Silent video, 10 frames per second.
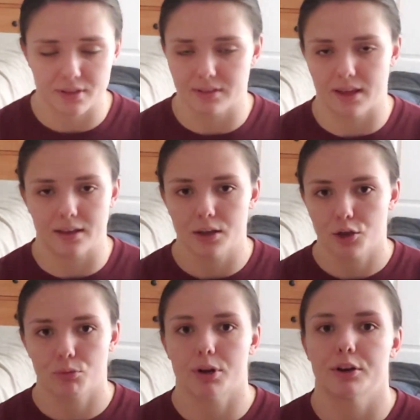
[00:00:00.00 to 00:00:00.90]
than like
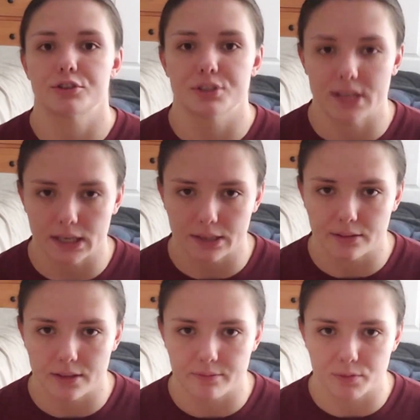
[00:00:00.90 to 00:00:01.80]

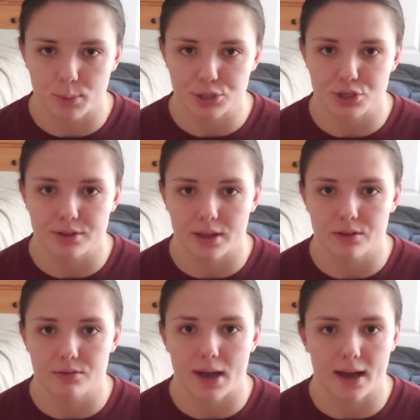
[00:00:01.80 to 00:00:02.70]
regurgitating the information that
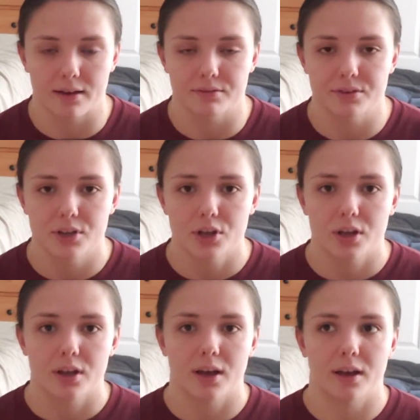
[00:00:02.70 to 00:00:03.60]
you have
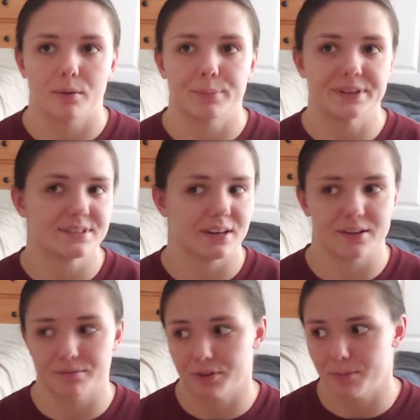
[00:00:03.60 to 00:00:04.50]
been
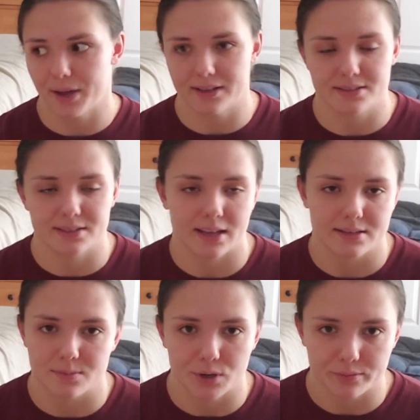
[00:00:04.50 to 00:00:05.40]
studying for the past
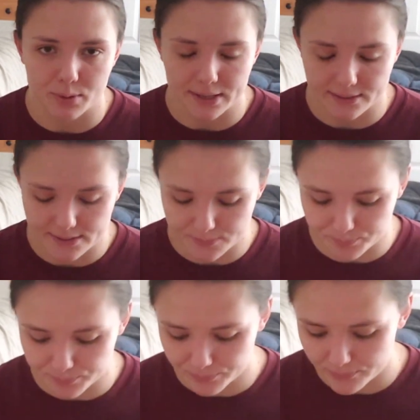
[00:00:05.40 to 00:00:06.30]
X amount of weeks.
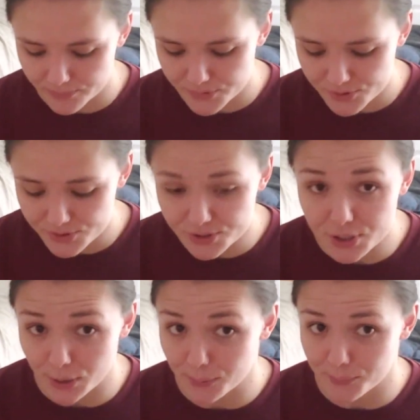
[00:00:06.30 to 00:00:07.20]
So